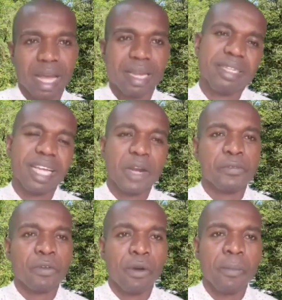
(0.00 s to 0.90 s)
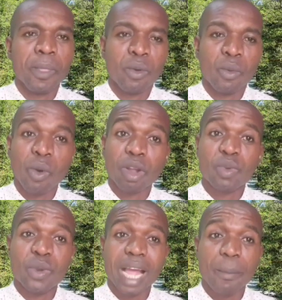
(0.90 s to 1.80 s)
And therefore, what
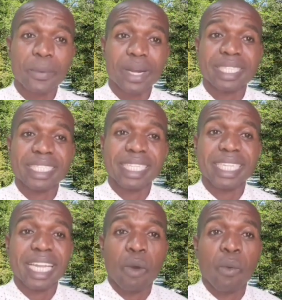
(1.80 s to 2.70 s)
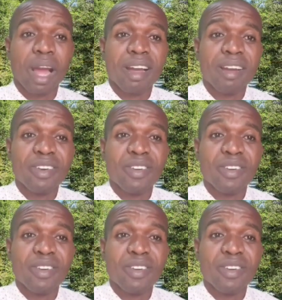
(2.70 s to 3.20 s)
we are practicing in our